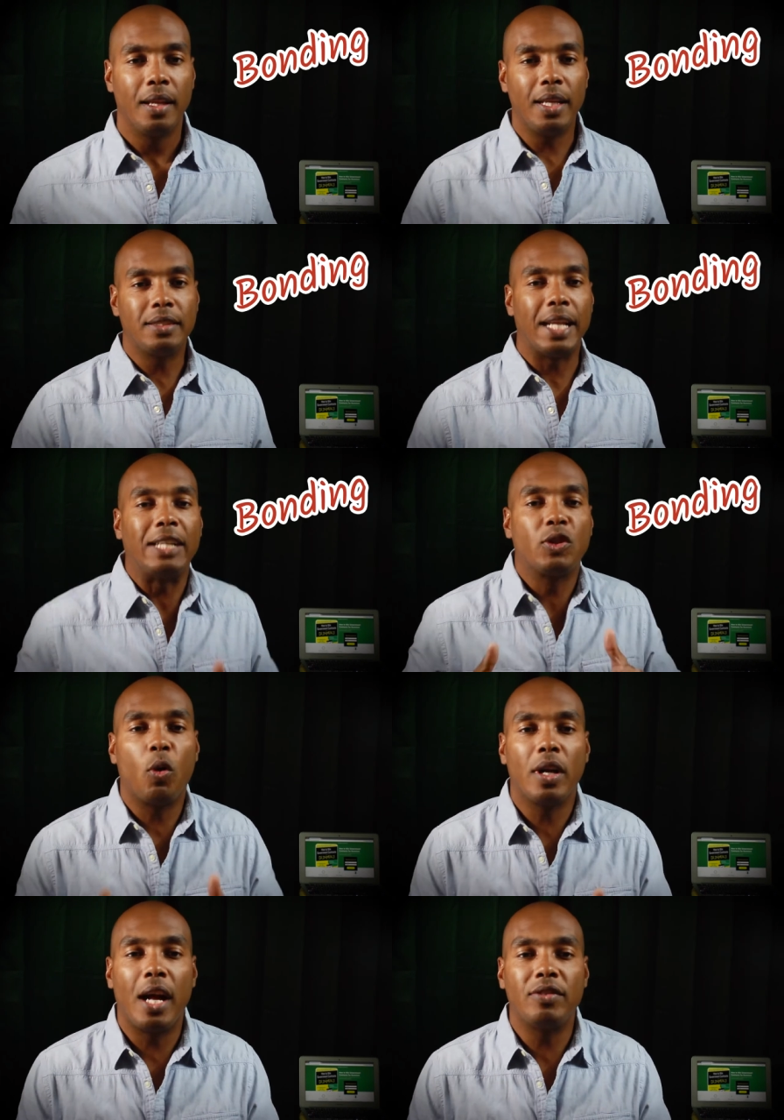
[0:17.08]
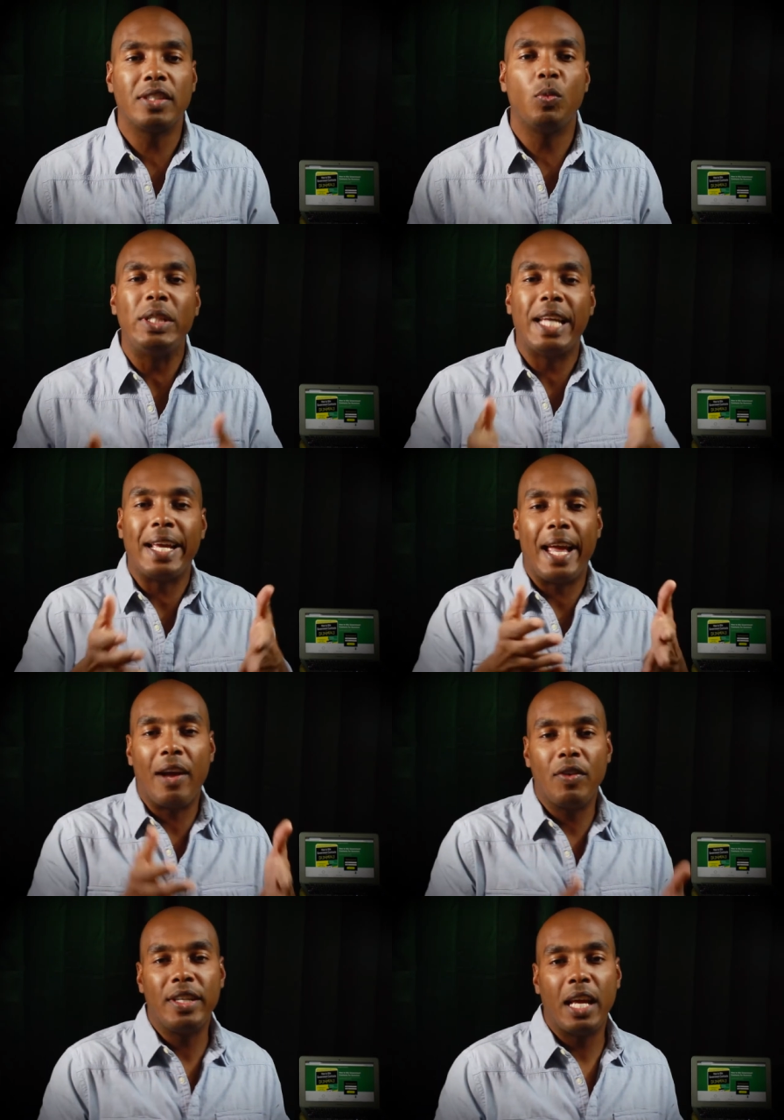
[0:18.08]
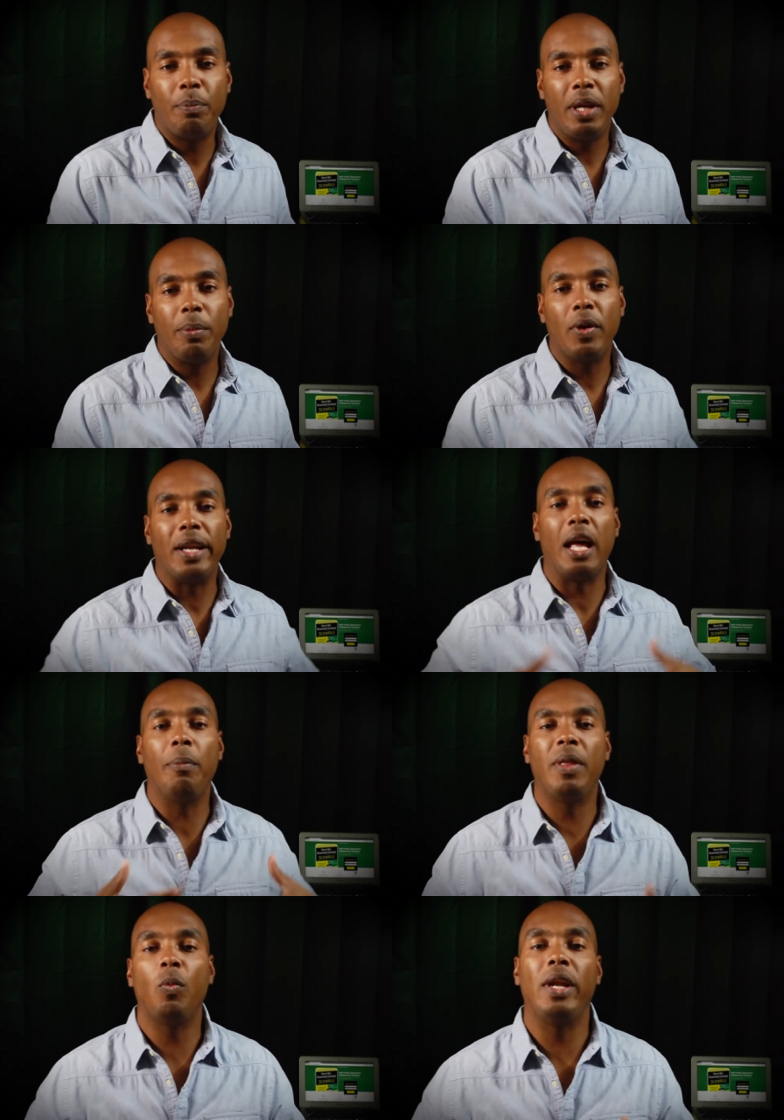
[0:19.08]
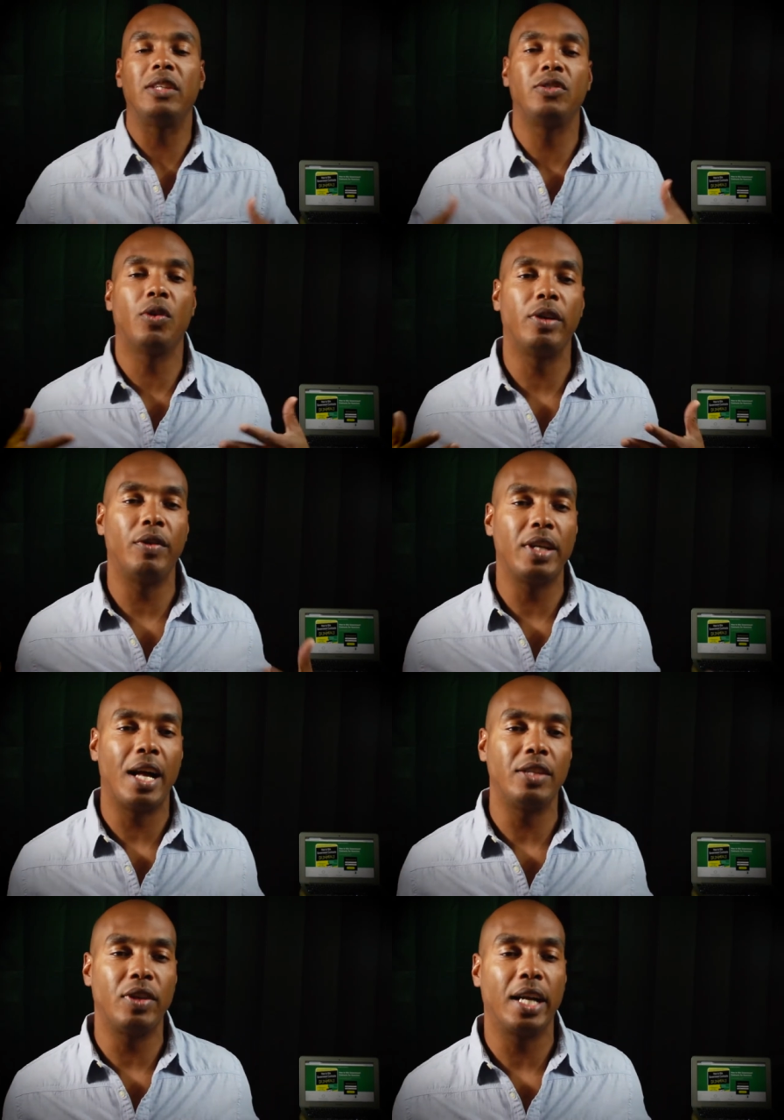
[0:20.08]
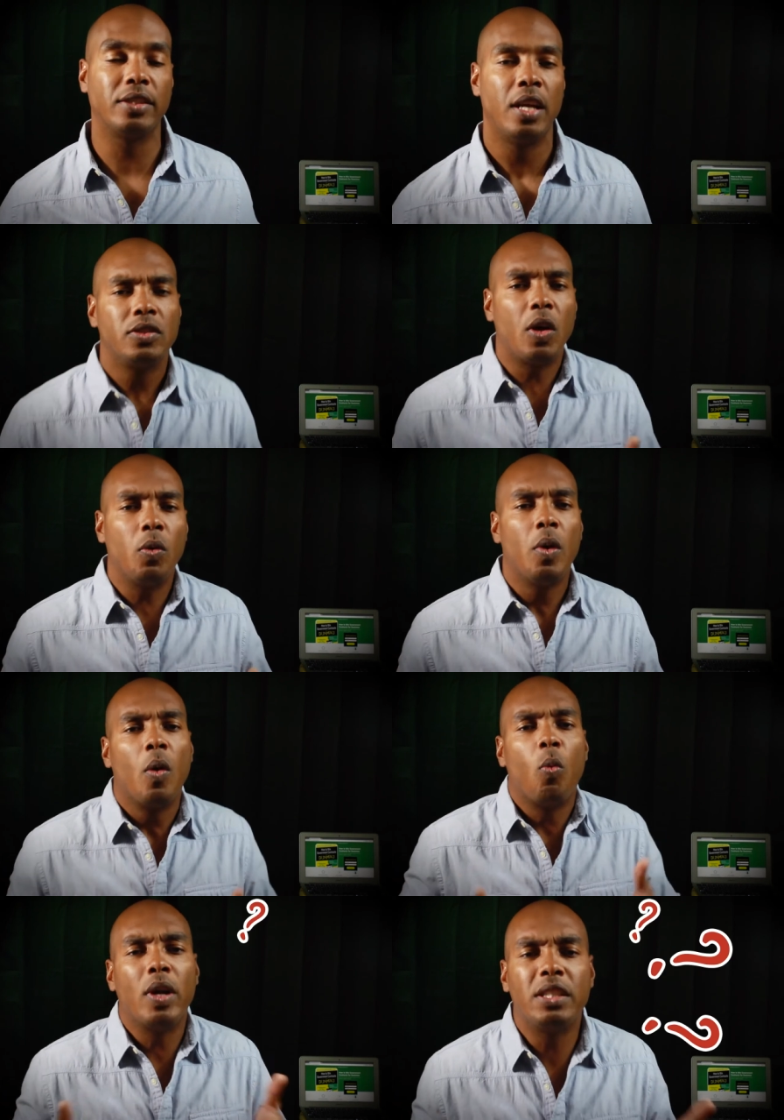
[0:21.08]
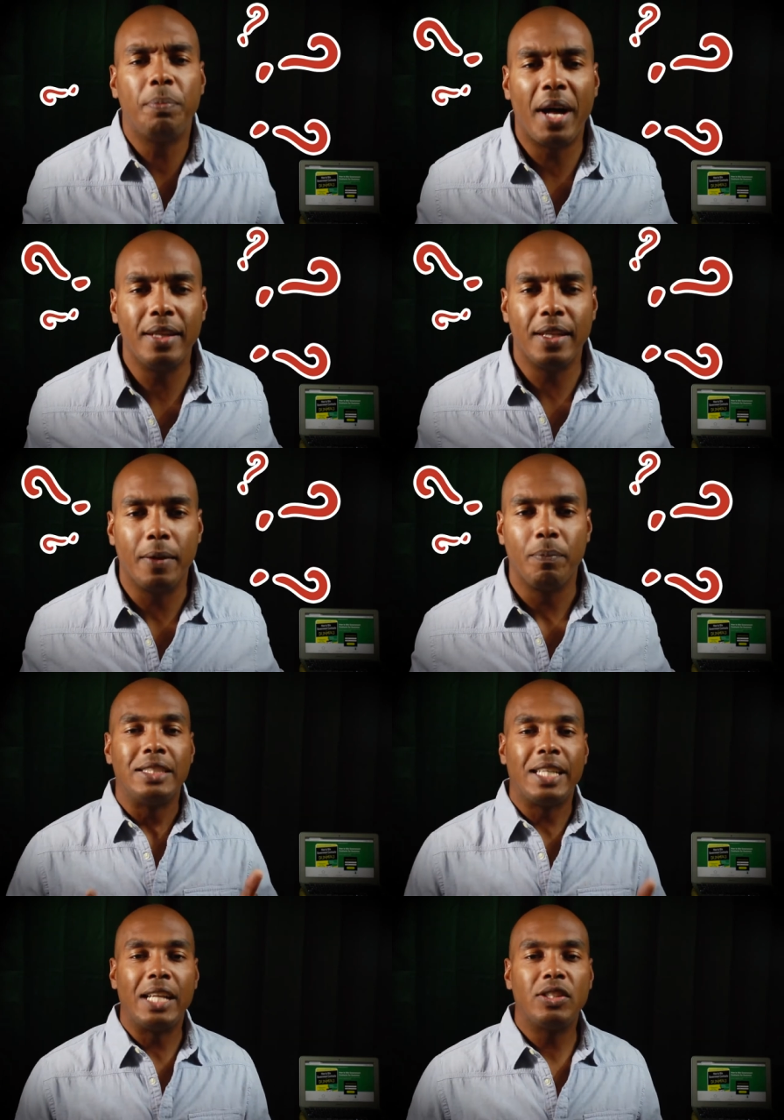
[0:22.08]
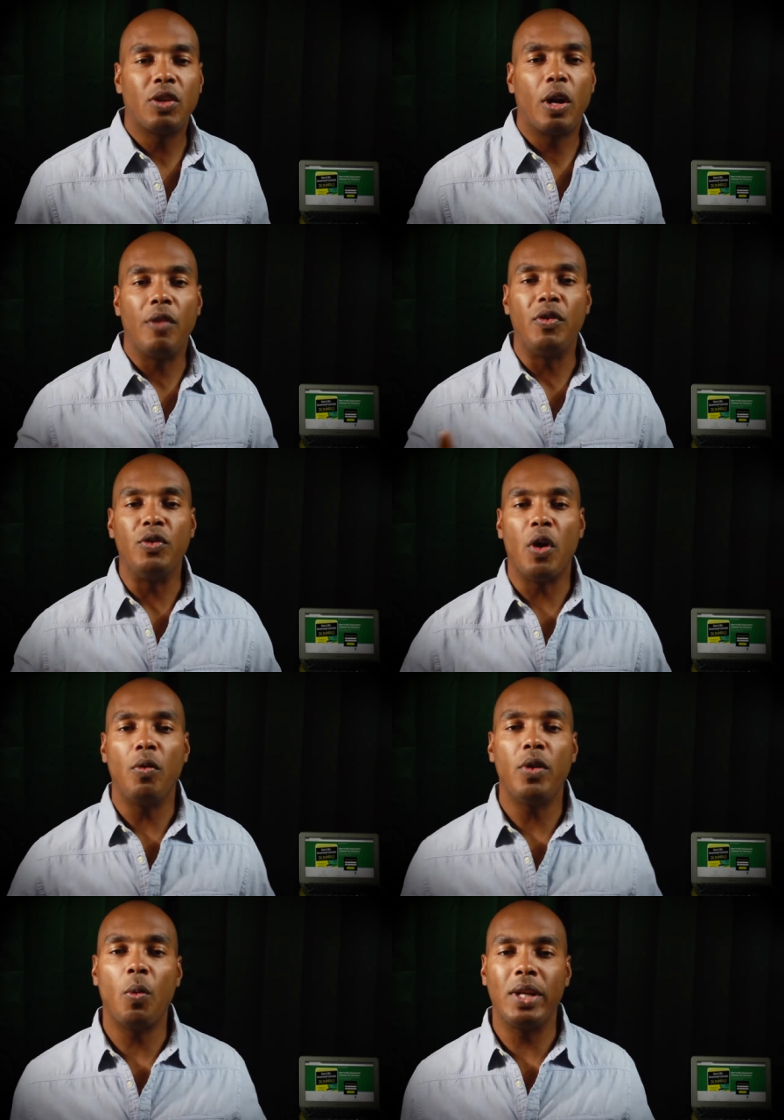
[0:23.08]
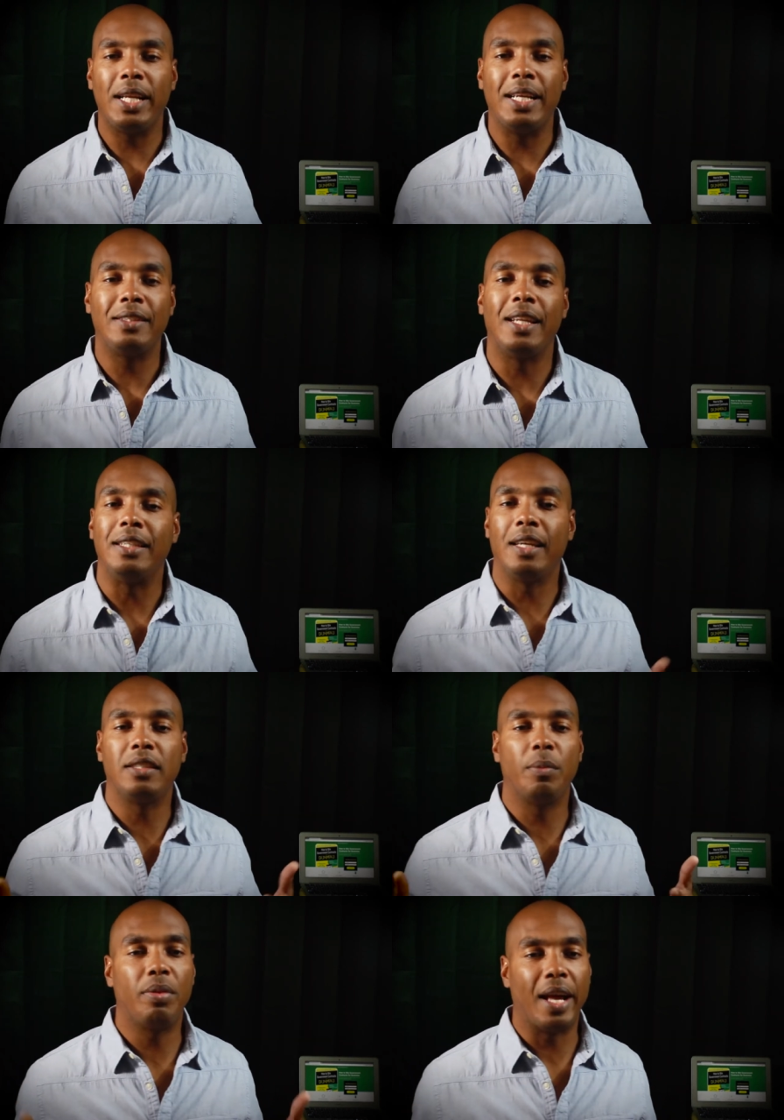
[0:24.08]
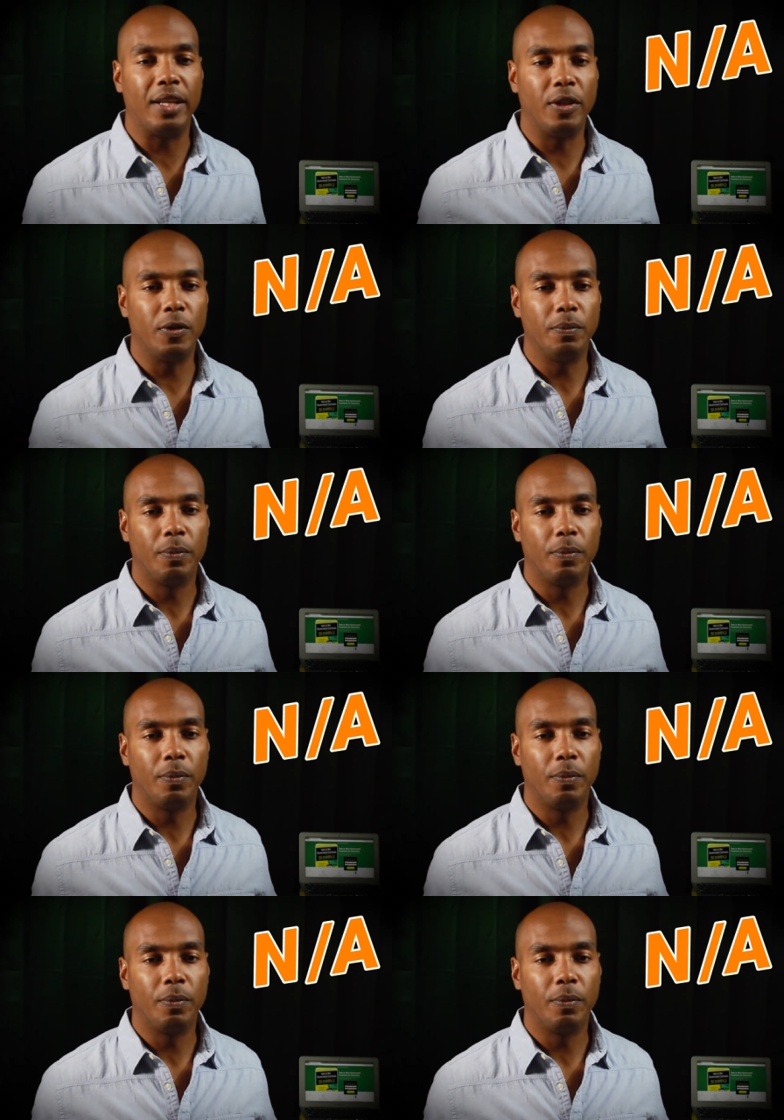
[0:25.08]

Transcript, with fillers: Listen, at Score Contracts, we take everyday people and help them win extraordinary contracts. So, what is bonding? Chances are, if you don't know what it is, then it doesn't apply to you.